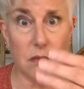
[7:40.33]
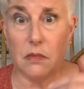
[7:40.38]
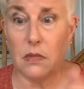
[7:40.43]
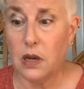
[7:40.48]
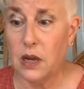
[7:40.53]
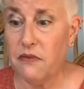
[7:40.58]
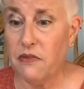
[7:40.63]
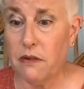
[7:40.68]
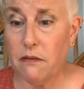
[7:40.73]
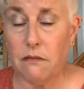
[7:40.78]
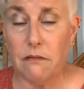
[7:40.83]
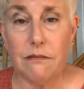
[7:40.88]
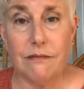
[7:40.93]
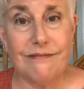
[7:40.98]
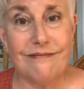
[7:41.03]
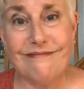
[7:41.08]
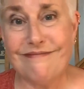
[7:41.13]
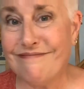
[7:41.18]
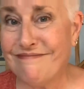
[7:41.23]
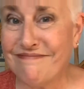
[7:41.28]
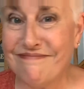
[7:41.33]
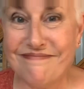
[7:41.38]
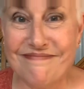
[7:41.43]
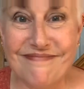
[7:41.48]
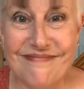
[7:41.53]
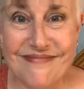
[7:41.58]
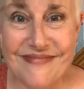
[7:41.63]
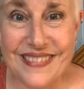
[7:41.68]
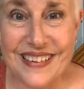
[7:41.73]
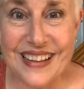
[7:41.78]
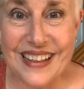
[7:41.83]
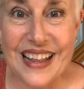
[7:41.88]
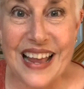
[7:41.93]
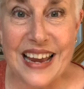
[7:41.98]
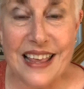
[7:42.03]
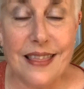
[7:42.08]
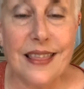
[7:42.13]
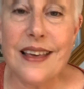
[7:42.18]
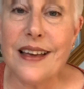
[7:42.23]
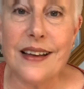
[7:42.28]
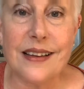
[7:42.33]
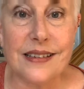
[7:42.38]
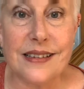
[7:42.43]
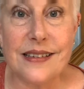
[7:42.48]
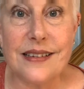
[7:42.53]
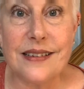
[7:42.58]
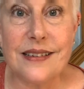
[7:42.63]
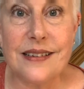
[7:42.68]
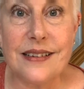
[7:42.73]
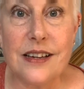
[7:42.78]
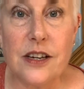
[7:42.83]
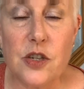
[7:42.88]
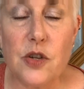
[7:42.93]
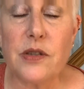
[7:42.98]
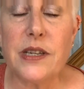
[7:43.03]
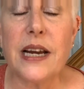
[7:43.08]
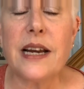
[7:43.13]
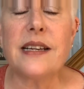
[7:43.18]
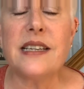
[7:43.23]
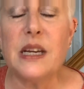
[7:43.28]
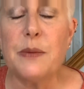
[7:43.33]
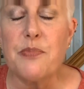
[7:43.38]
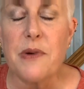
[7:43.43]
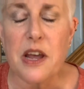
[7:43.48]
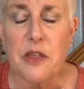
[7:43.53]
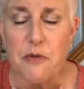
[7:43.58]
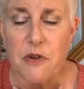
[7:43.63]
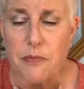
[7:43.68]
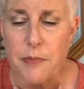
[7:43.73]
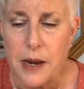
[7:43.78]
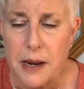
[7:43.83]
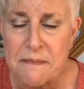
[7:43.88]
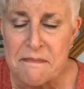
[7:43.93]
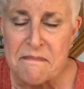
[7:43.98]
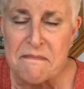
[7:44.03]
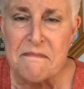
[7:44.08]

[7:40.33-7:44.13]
Even like this. So take a deep breath with me.